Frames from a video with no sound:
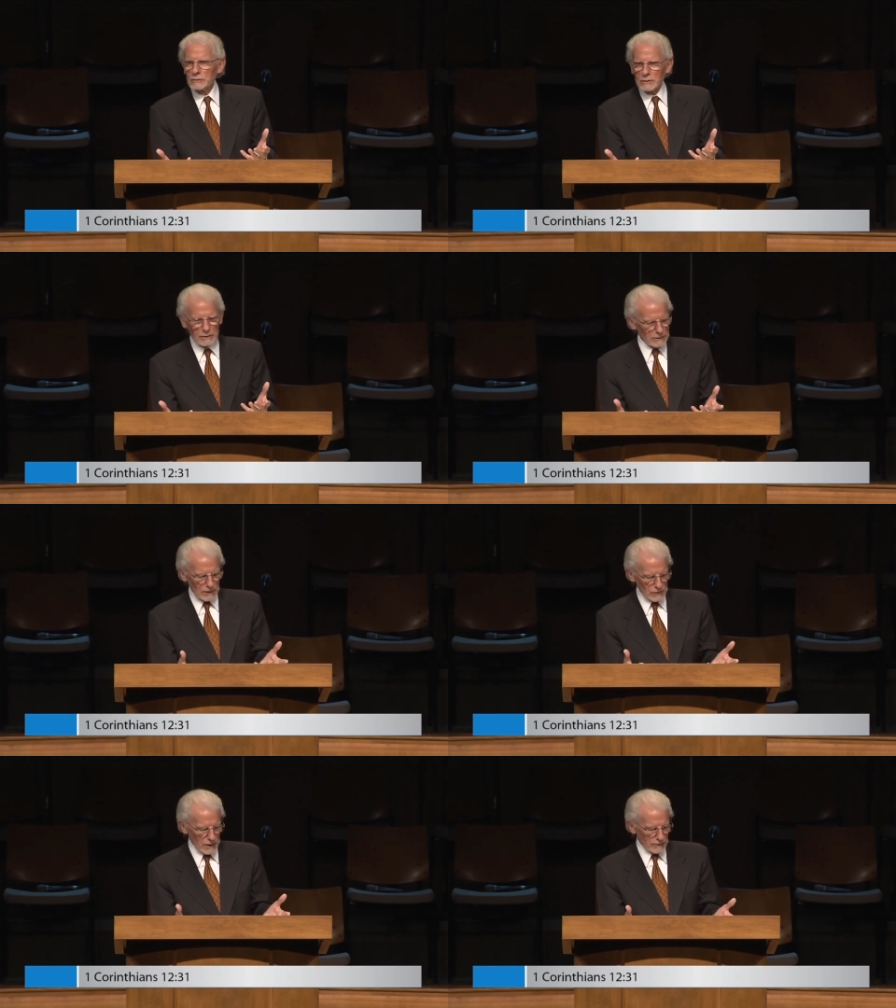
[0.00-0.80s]
So, not
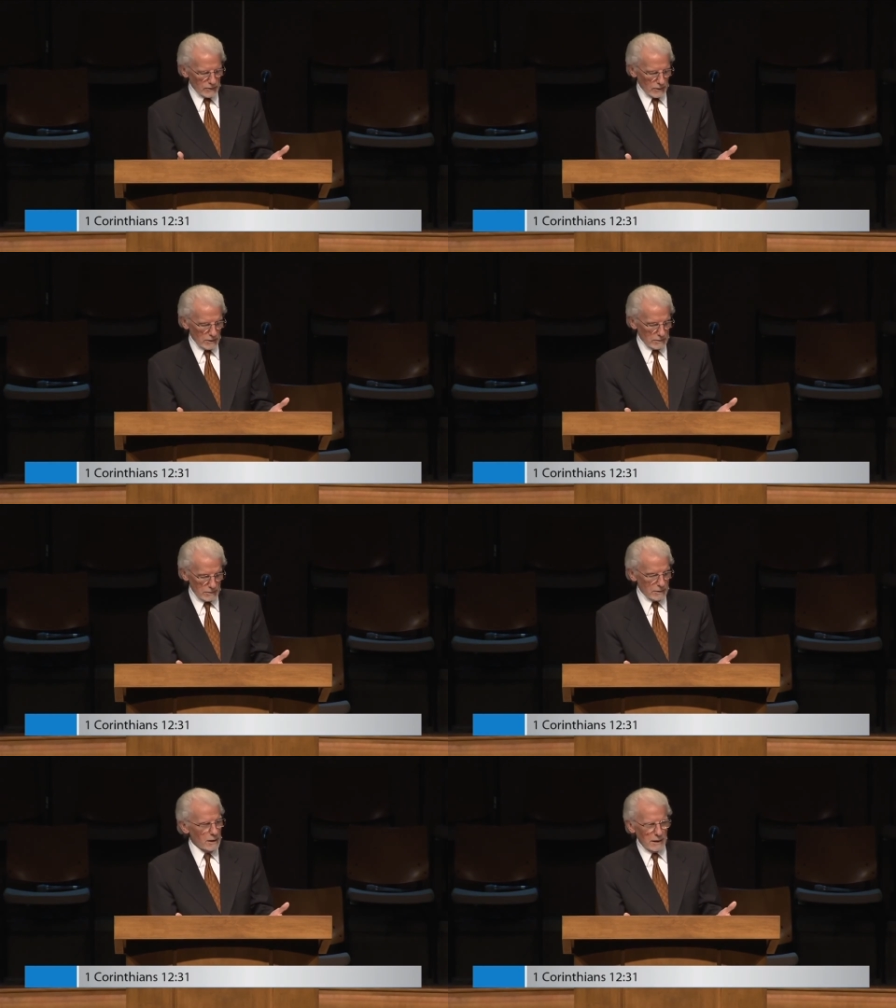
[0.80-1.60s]
these gifts
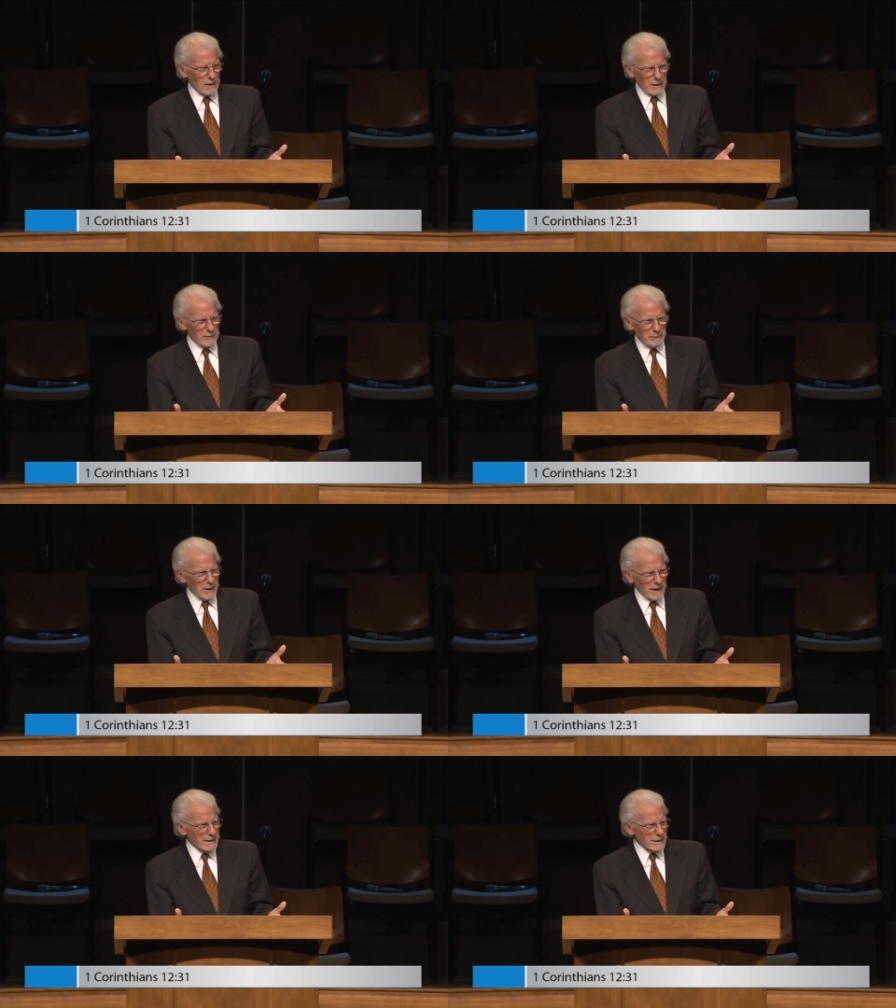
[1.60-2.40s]
aren't,
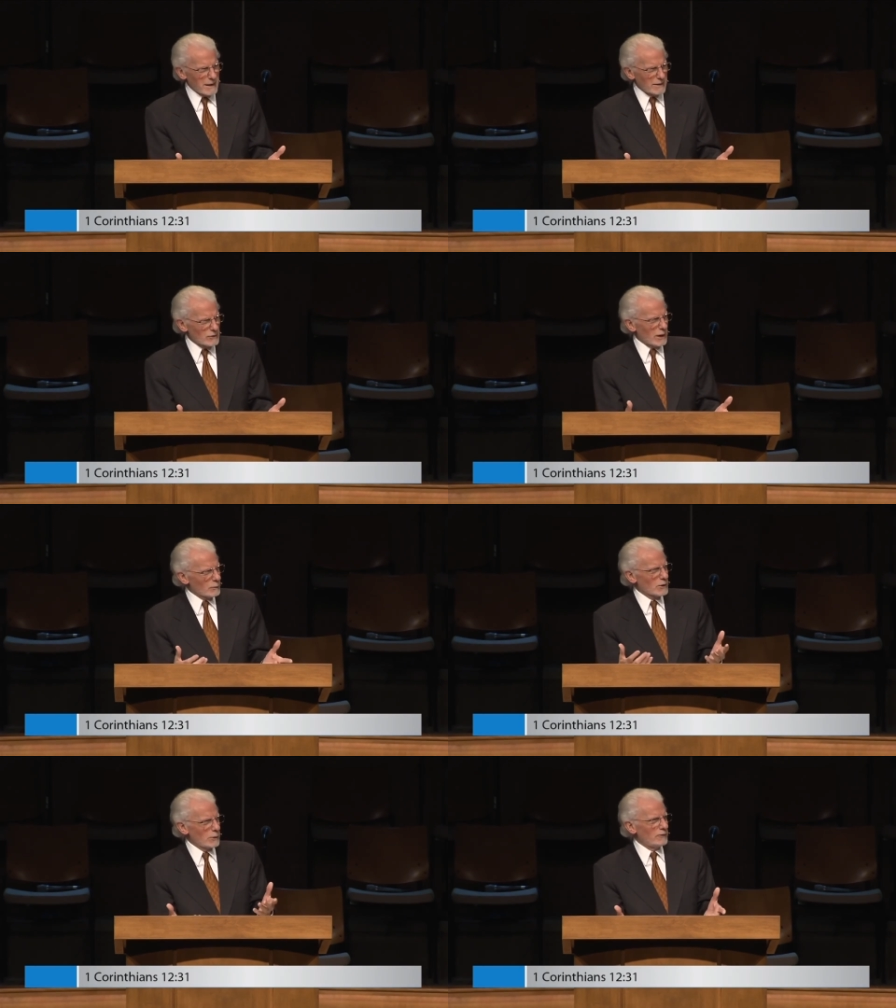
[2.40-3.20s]
but that's
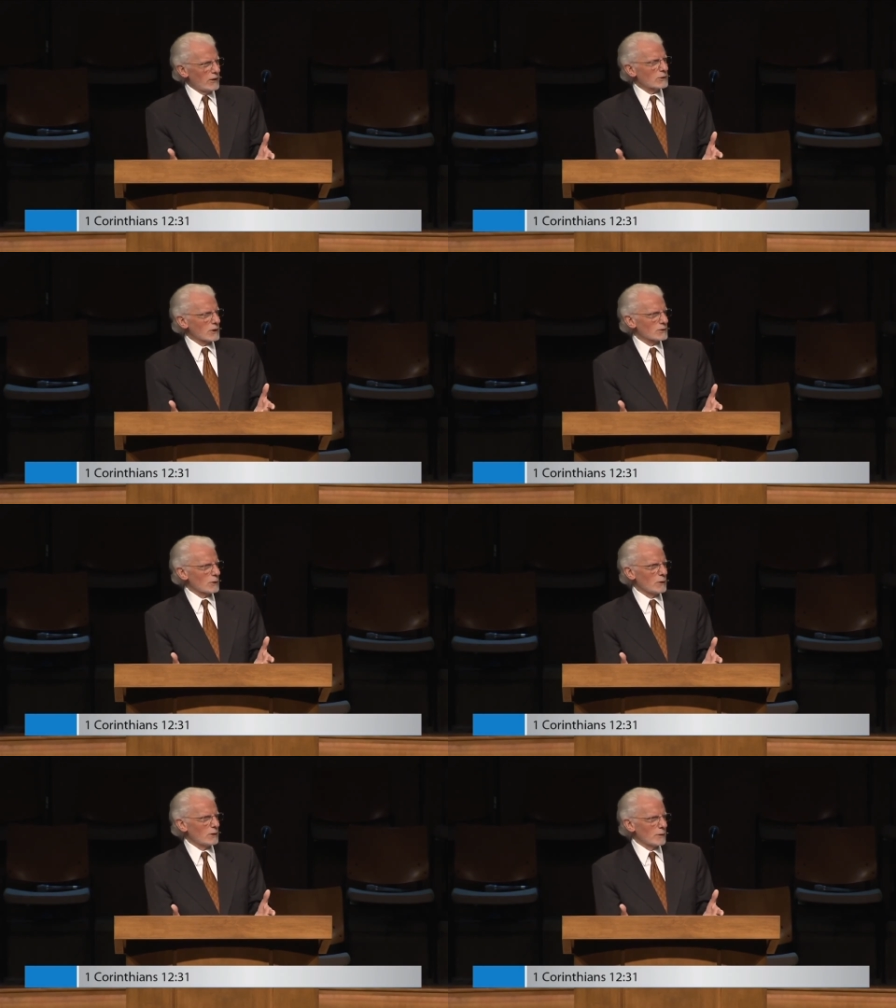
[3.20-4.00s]
not where you focus
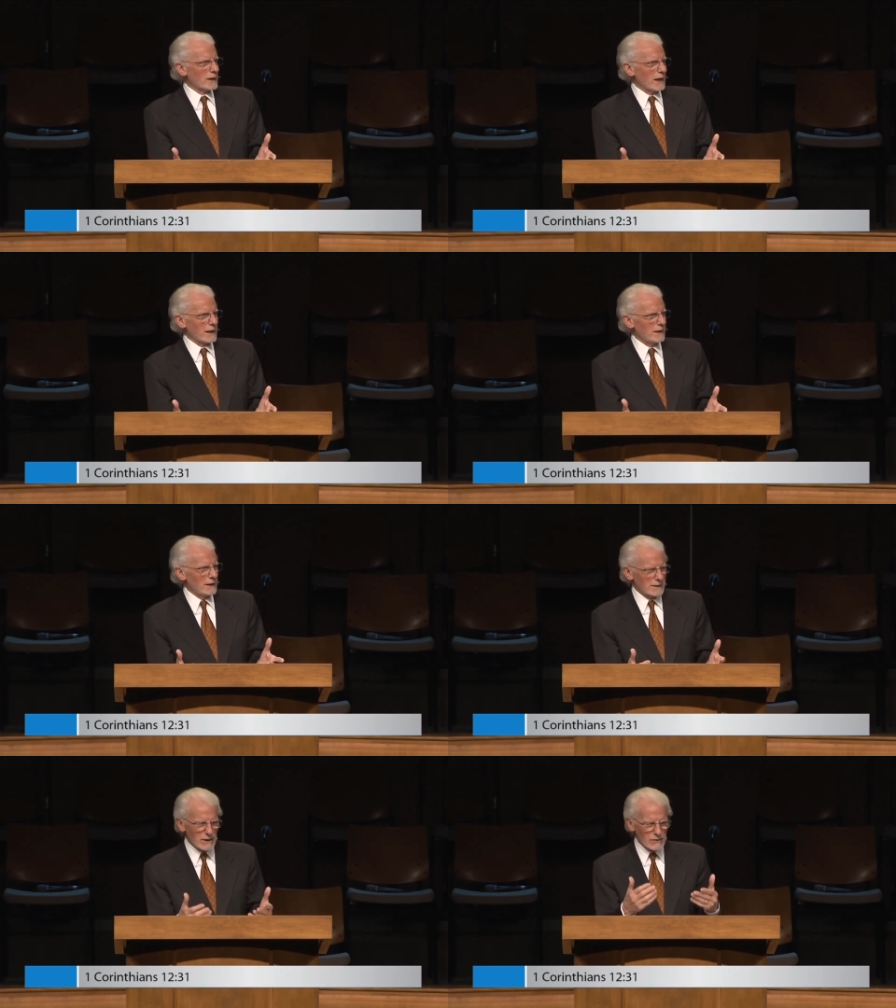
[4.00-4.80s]
it. Well, we got to
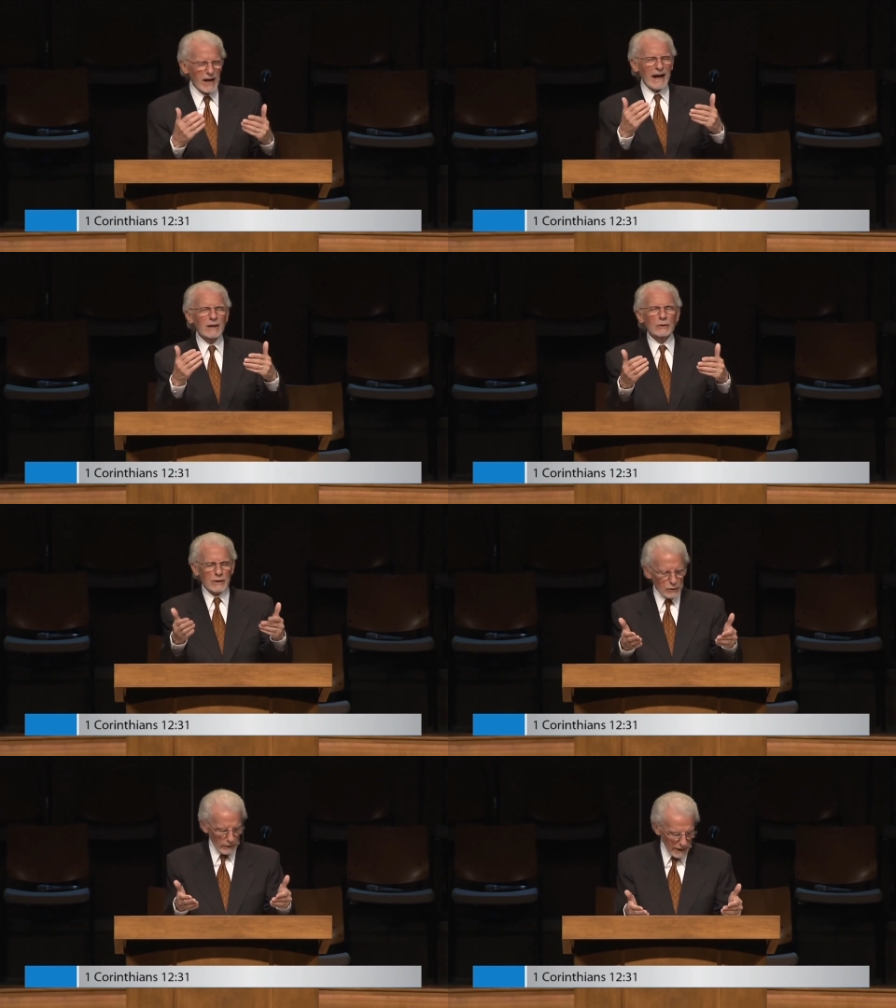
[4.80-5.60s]
desire
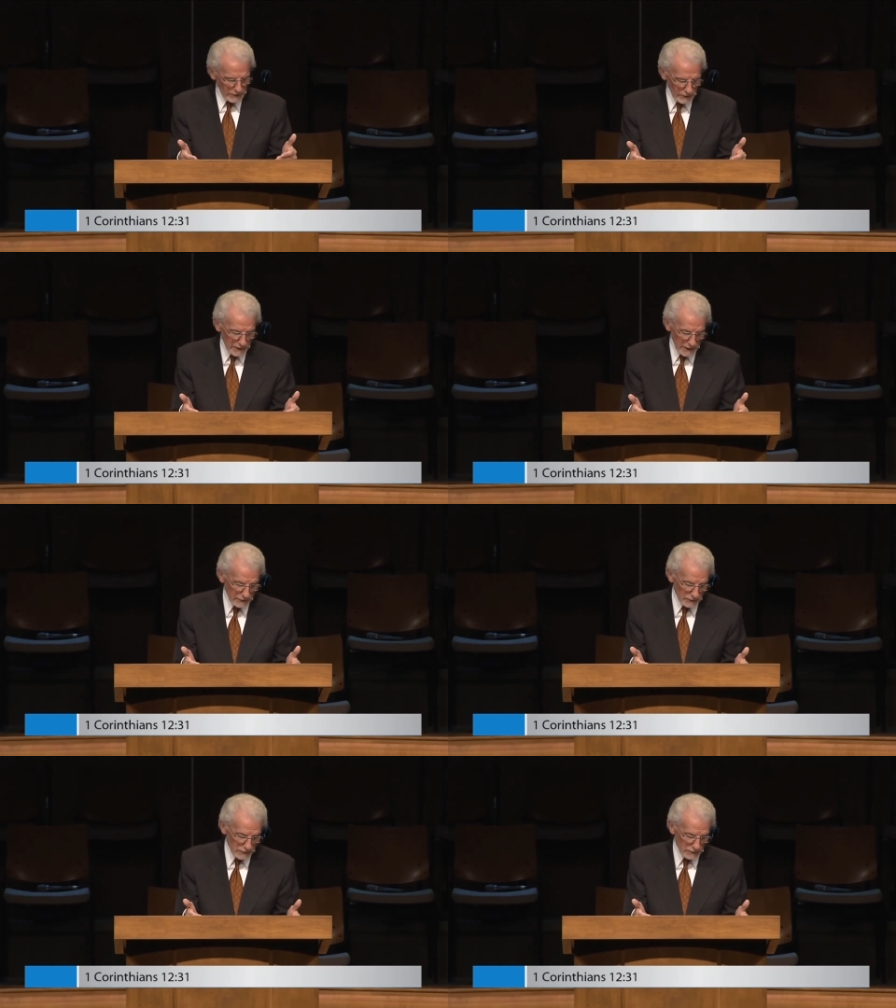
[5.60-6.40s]
the greater
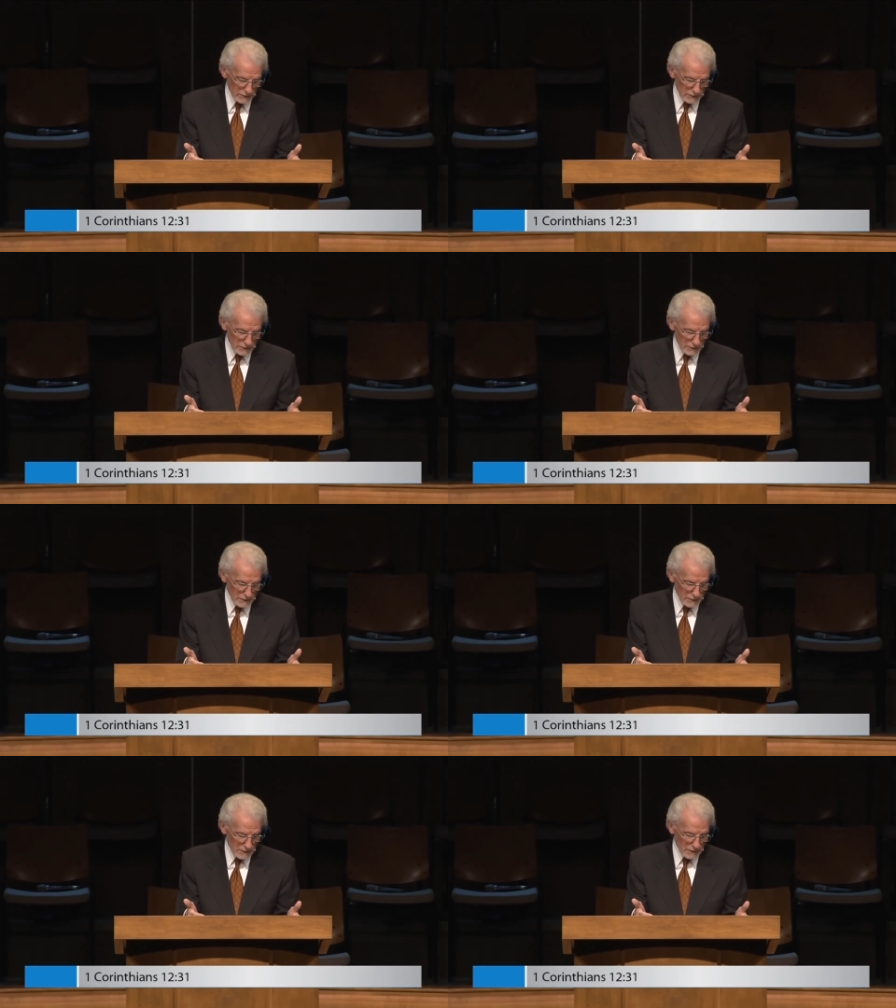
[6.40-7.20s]
gifts
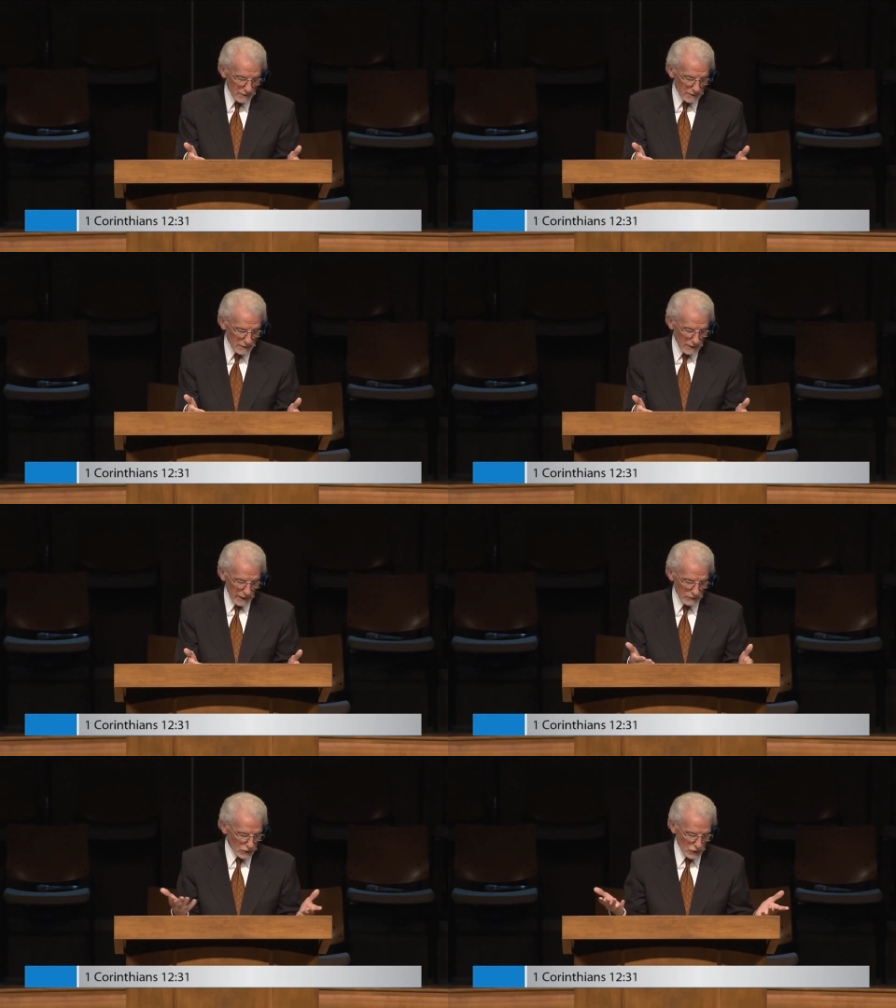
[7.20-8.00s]

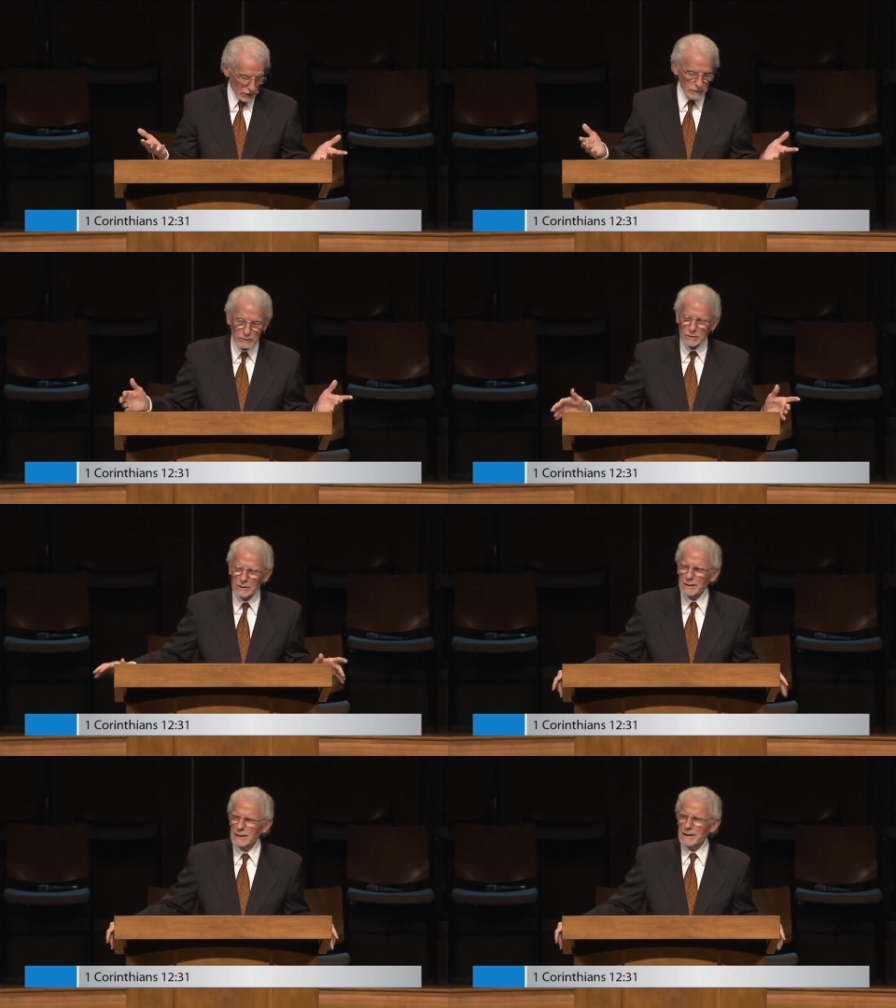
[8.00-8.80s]
as a
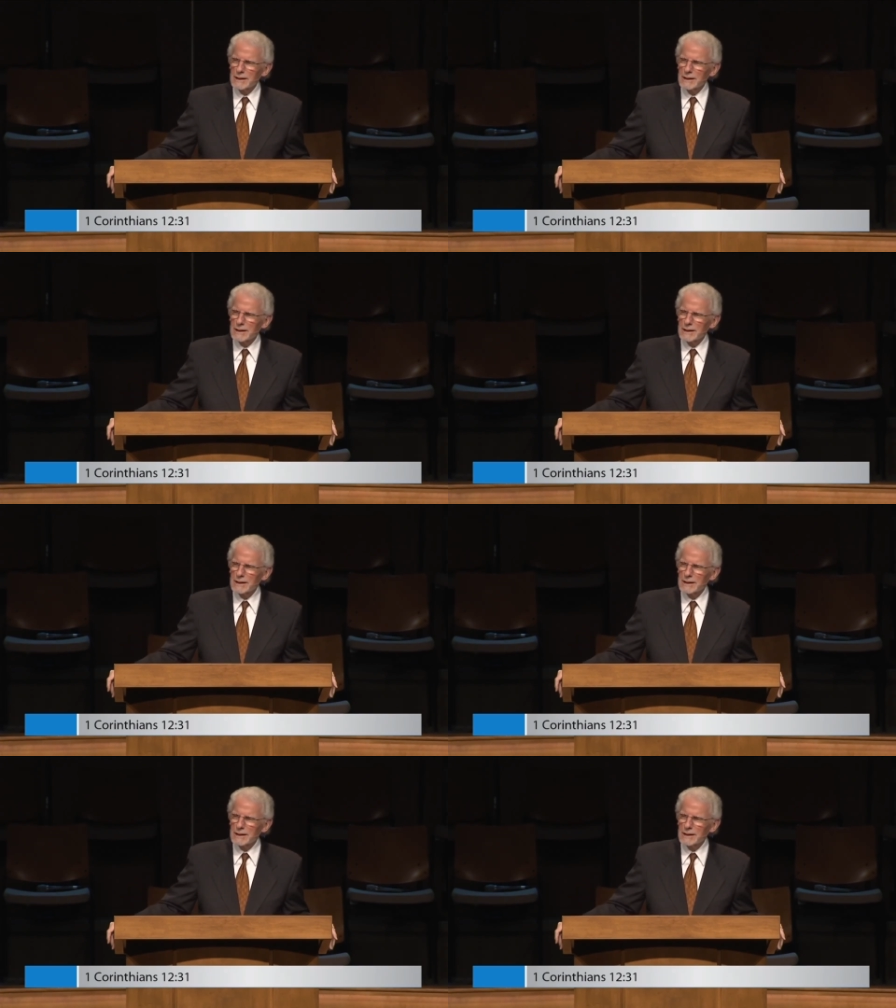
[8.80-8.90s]
church